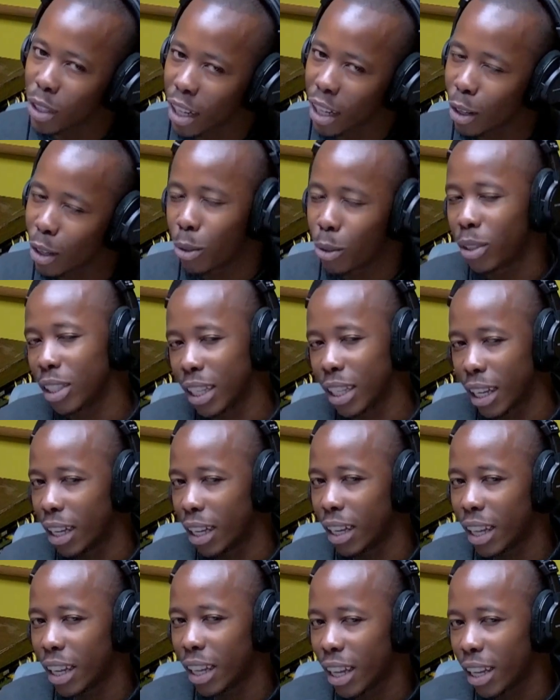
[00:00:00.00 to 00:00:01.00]
not a
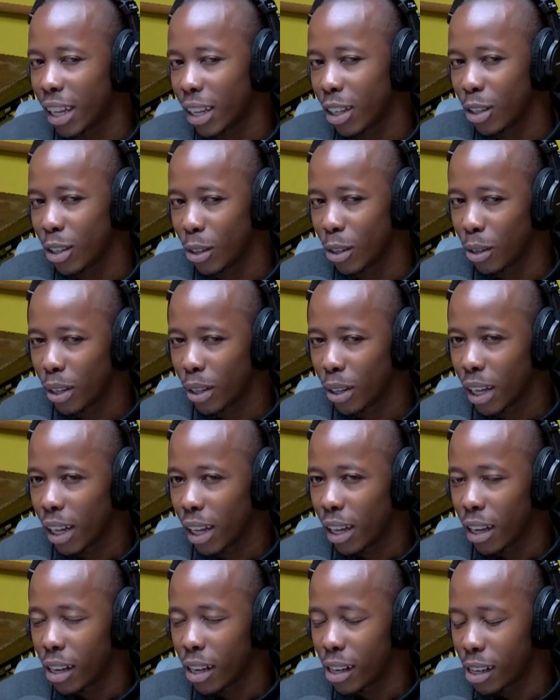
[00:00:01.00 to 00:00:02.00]
good,
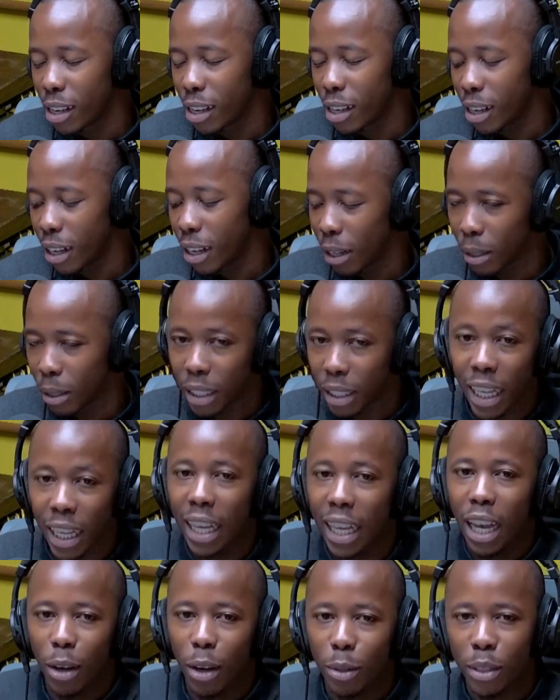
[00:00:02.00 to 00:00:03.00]

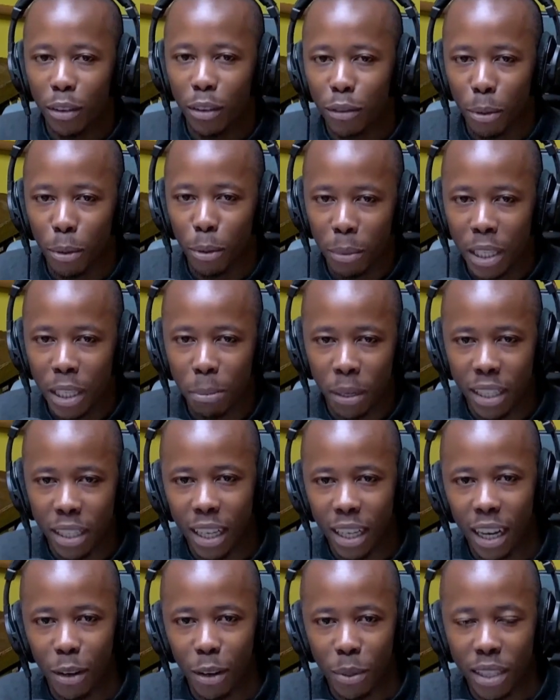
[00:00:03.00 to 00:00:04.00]
take out from this
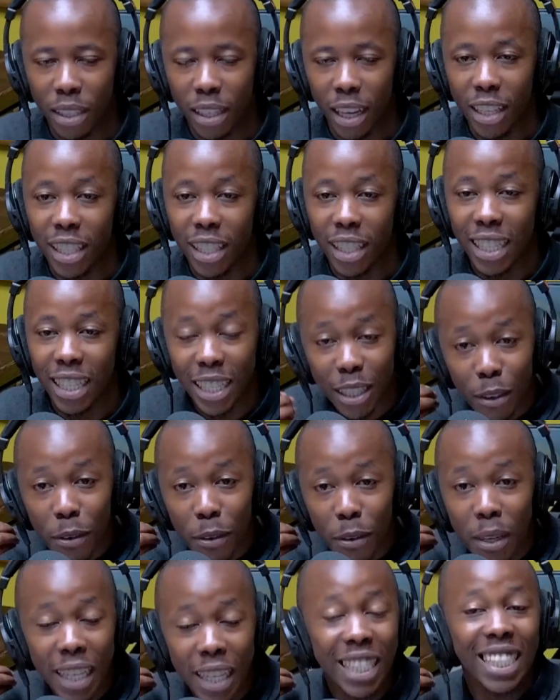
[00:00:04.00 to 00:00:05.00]
particular research.
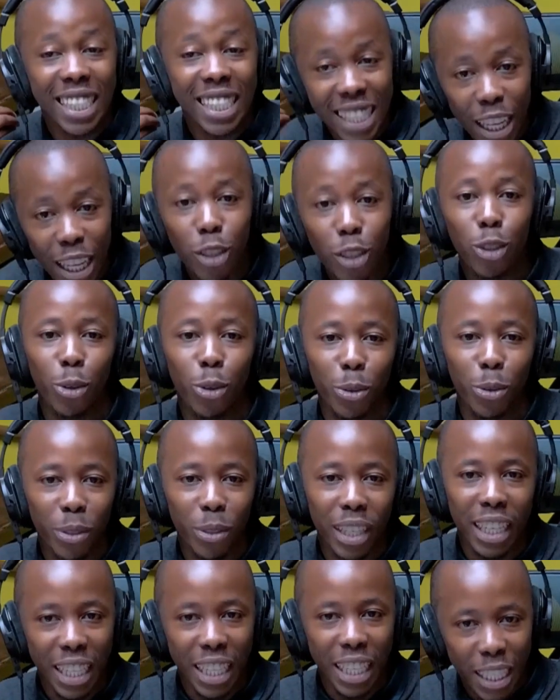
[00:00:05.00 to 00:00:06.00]
It is
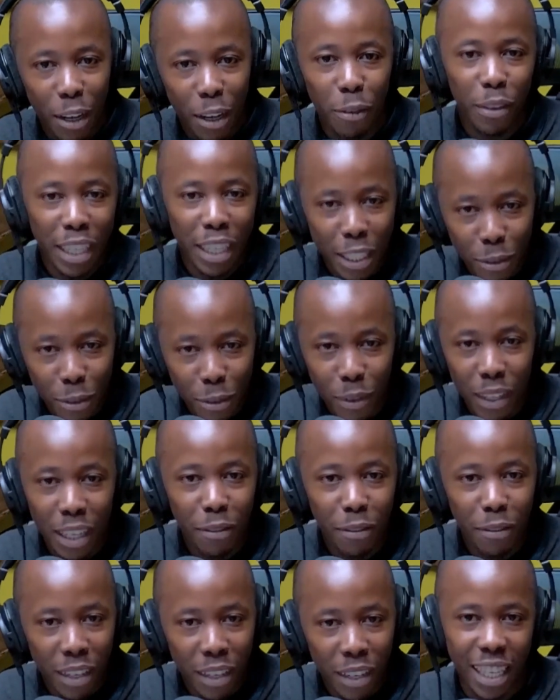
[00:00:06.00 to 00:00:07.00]
essential in itself. It is very,
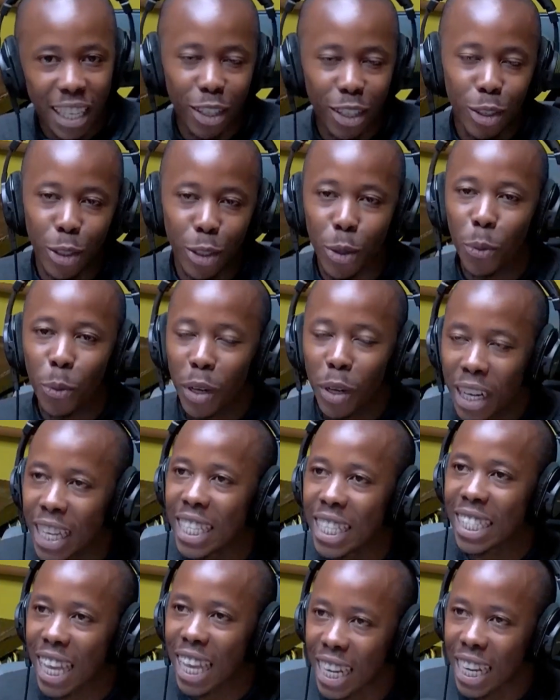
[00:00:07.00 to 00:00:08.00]
very essential. So
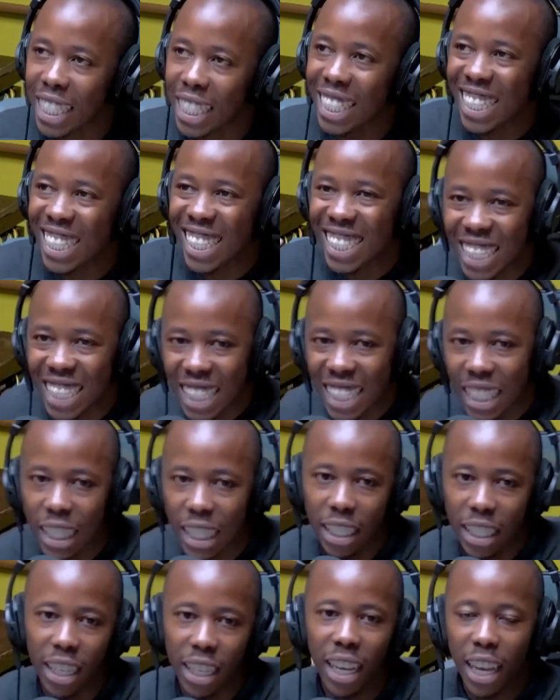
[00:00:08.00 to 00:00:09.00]
what is that
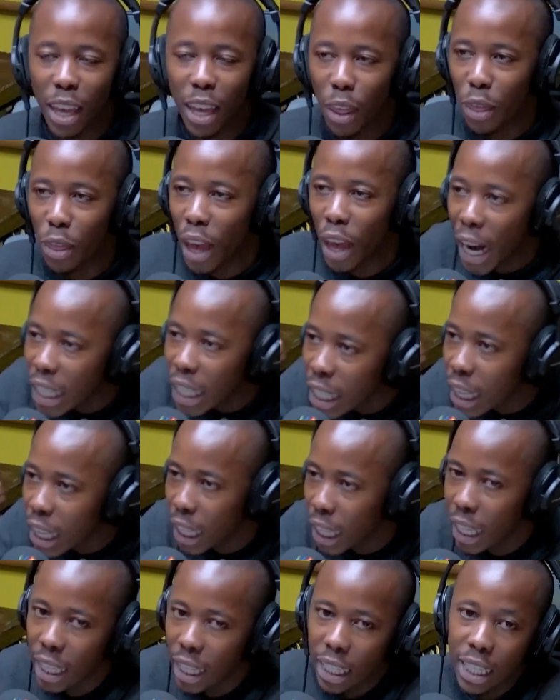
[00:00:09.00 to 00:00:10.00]
necessity,
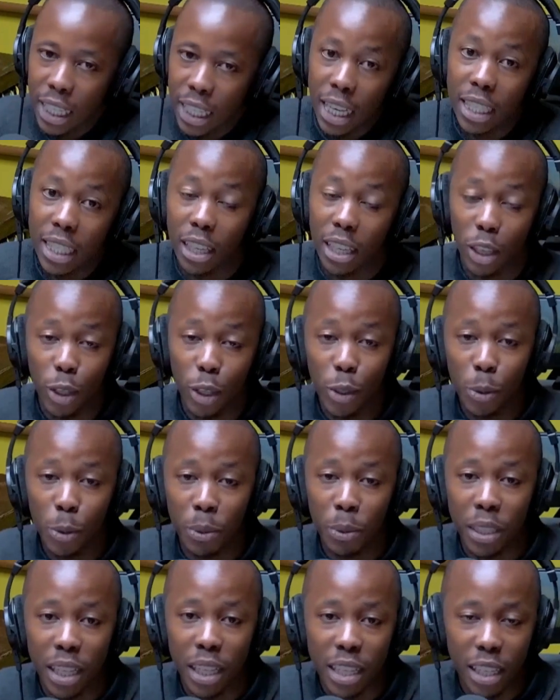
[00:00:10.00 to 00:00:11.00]
that thing that takes a
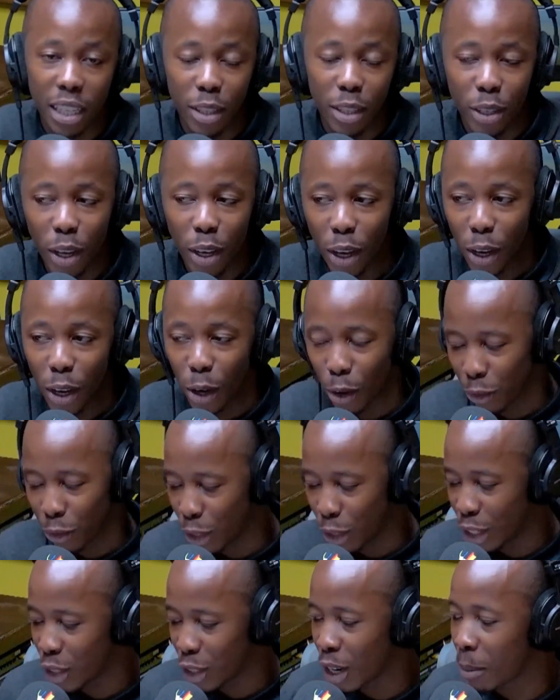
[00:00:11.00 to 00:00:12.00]
huge percentage
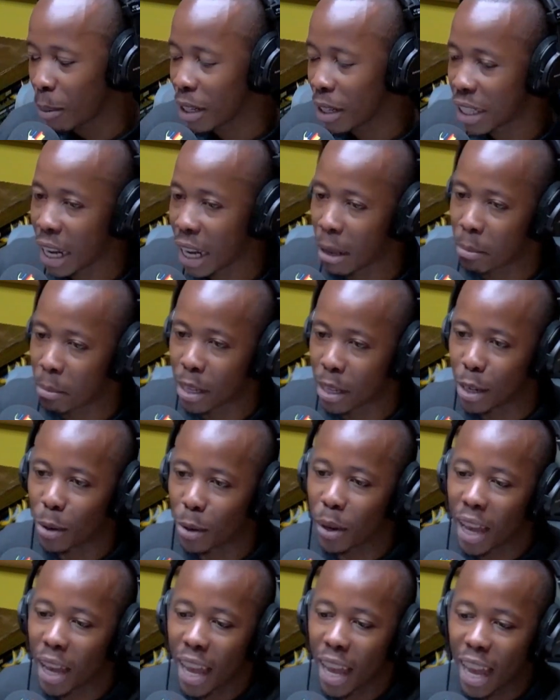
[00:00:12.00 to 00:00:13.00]
of your shabati? Let me
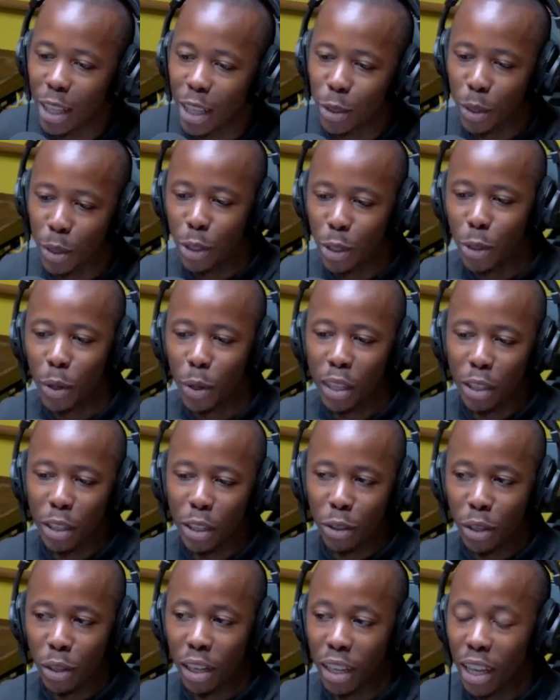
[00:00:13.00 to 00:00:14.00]
know as you enjoy
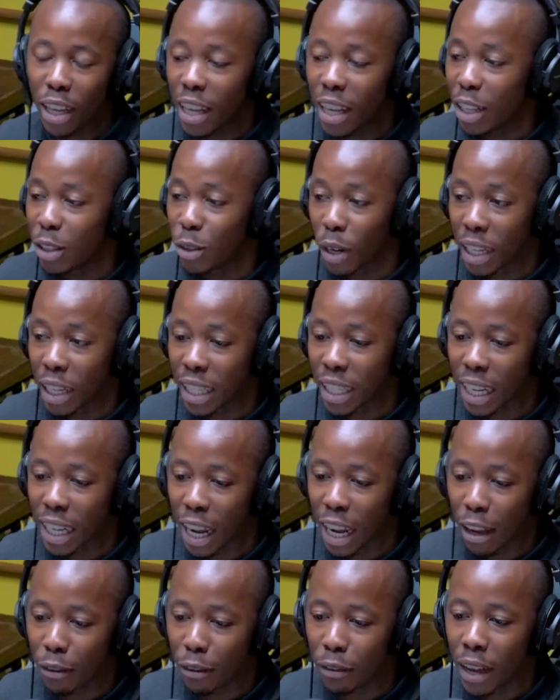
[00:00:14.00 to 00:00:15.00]
the tracks that
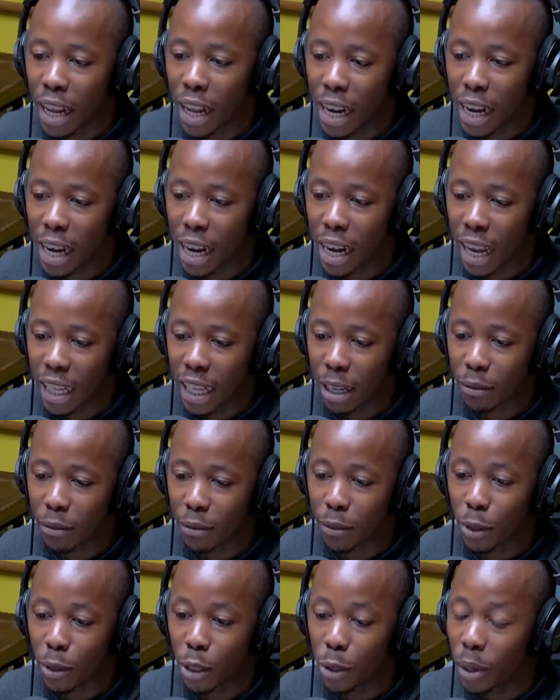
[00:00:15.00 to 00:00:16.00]
I have lined
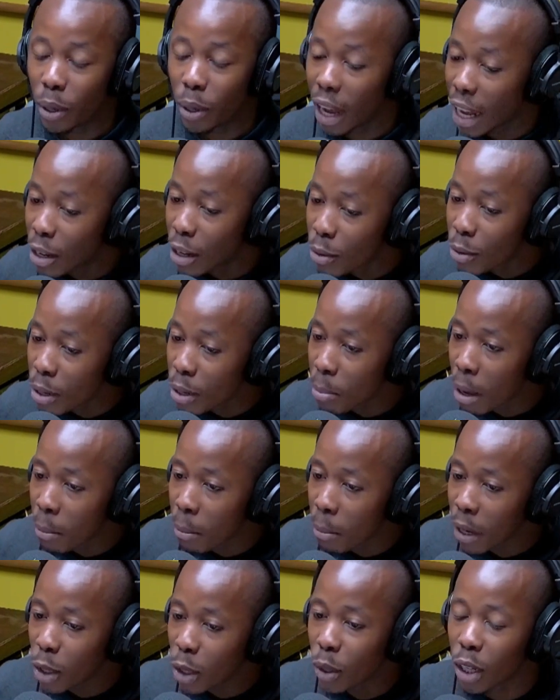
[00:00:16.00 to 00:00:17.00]
up for you. And
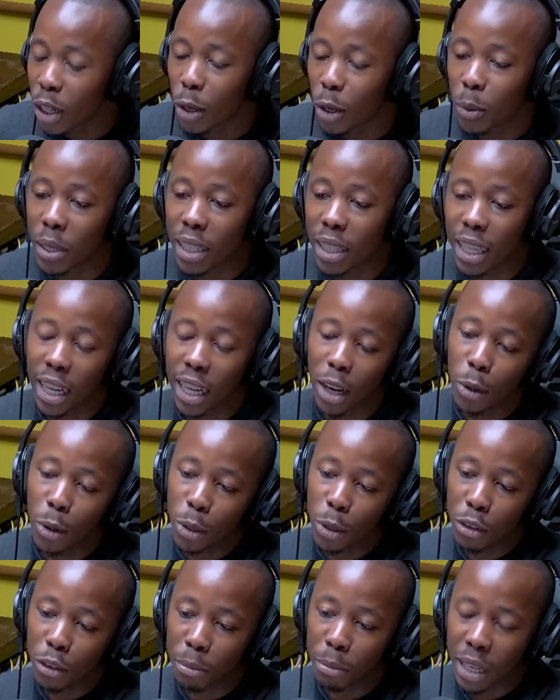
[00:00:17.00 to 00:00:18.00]
remember, you can always get a
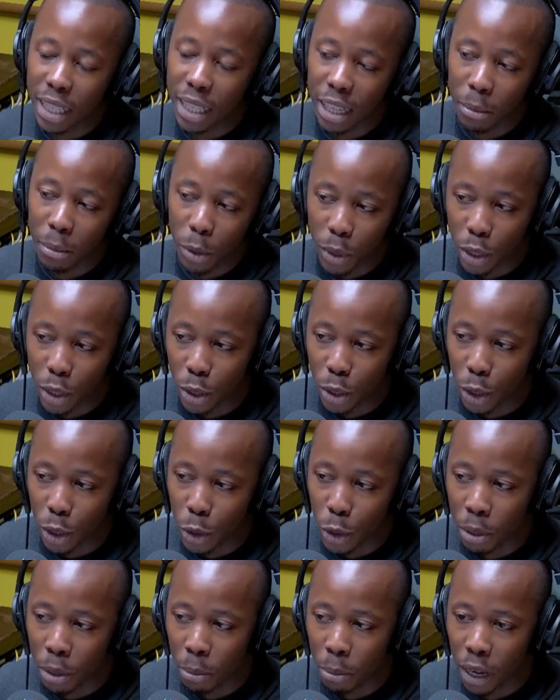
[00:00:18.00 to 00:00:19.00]
hold of me and tell me which song
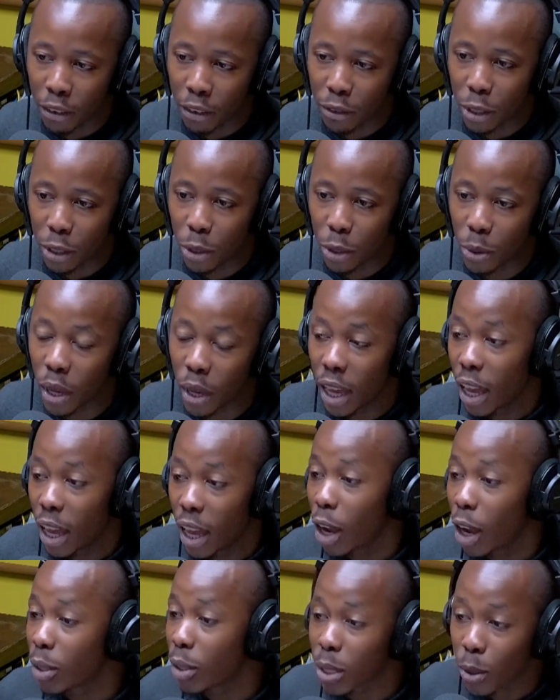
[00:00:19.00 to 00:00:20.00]
you want me to play for you,
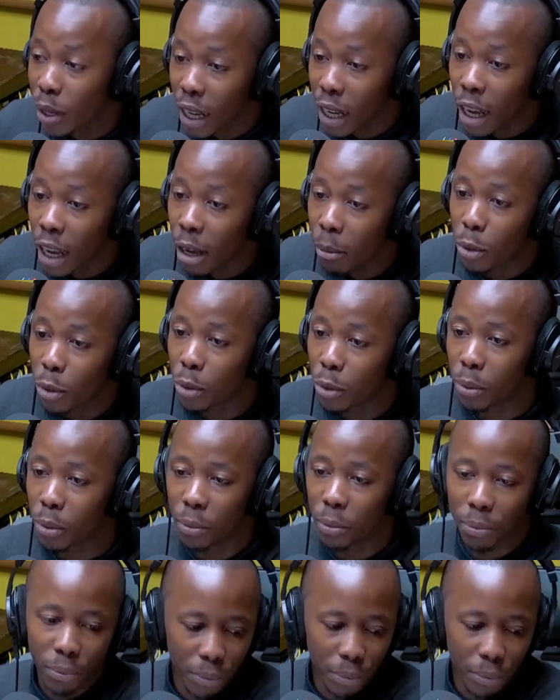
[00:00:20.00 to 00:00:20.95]
because it's going to come through.